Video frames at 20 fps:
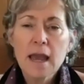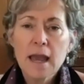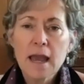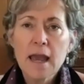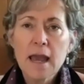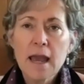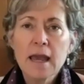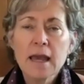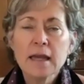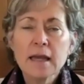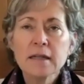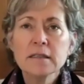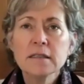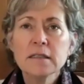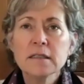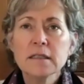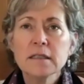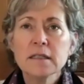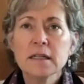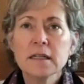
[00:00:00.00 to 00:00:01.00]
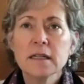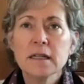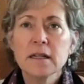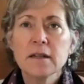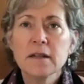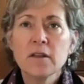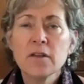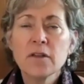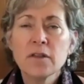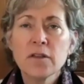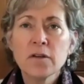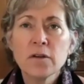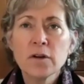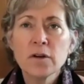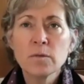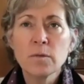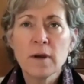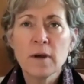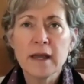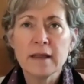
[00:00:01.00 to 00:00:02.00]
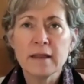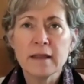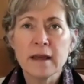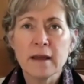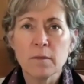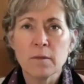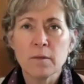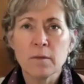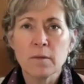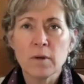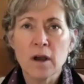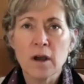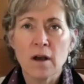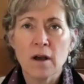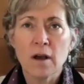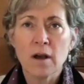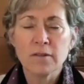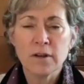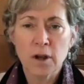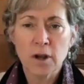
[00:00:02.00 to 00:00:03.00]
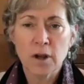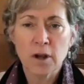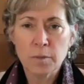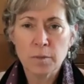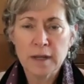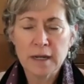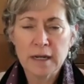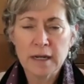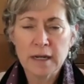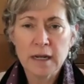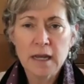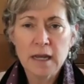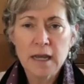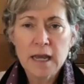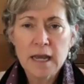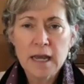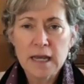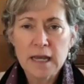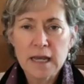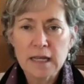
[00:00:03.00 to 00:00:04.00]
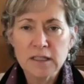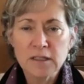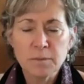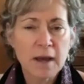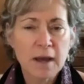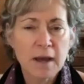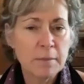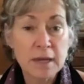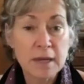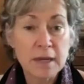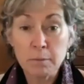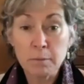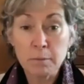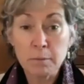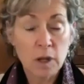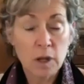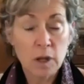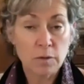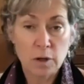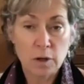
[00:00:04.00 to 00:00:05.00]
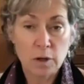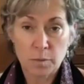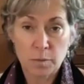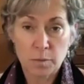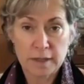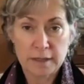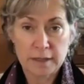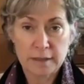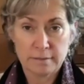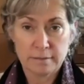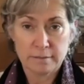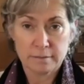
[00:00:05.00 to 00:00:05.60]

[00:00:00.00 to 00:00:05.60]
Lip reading: And the third way that we often open is by being blown open.